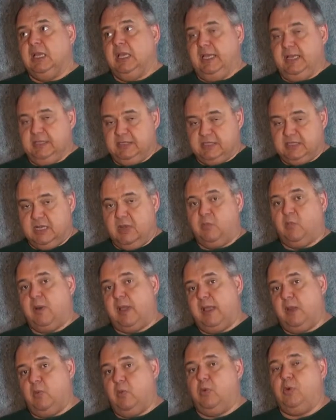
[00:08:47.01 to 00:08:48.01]
in some
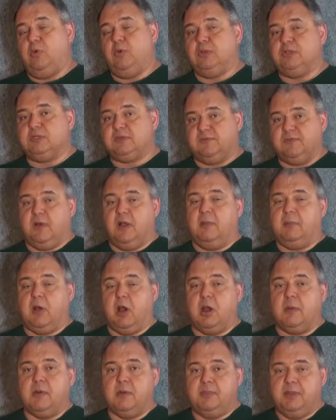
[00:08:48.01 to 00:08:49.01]
way wounds from
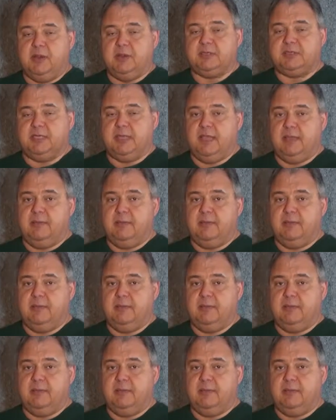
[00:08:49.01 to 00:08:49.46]
armor-piercing